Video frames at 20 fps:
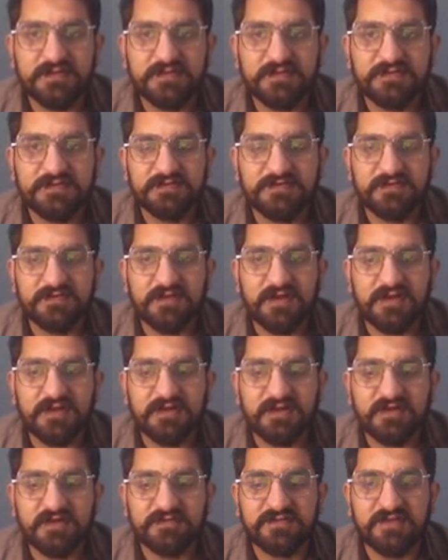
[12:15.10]
So here
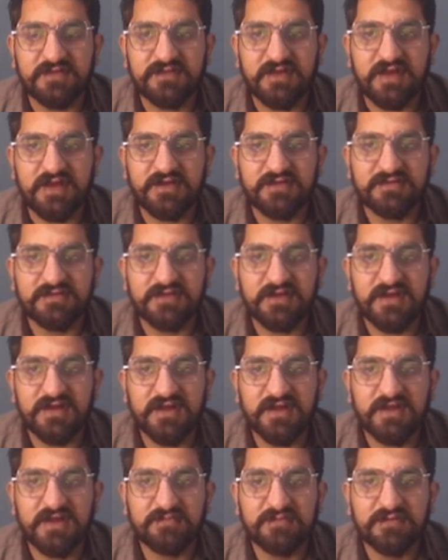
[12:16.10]
comes the knight in the
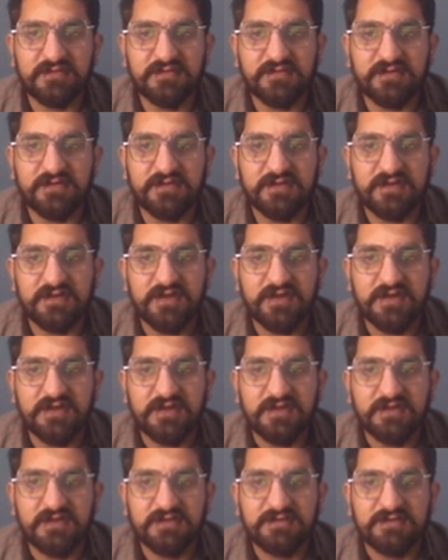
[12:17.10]
game,
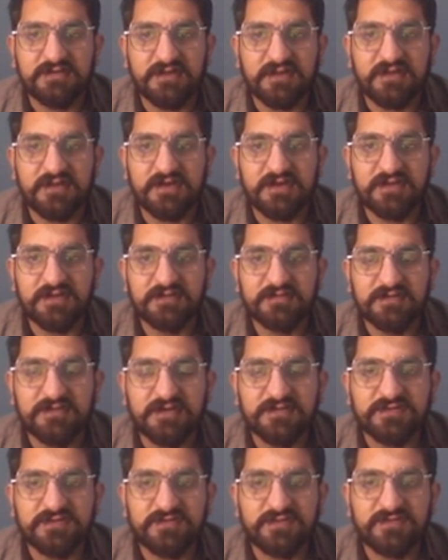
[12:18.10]
the king.
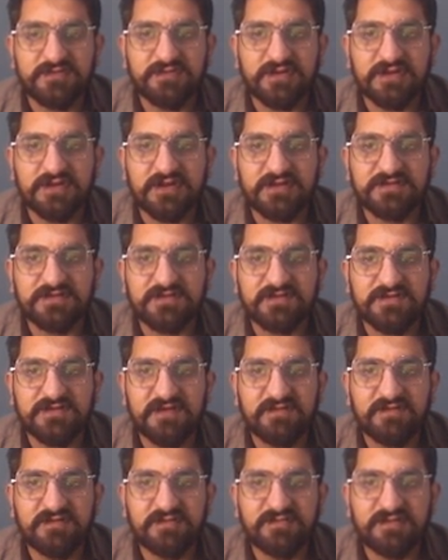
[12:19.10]
So you cannot just
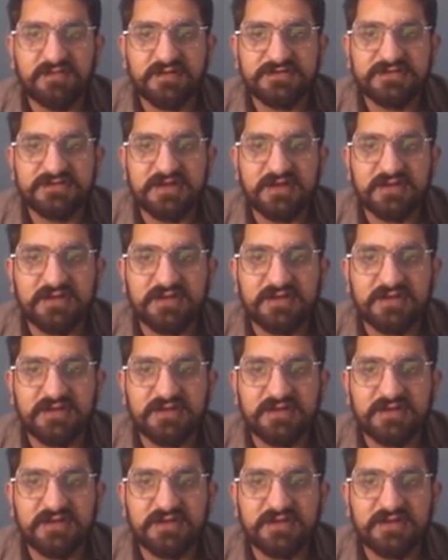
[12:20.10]
give him a check.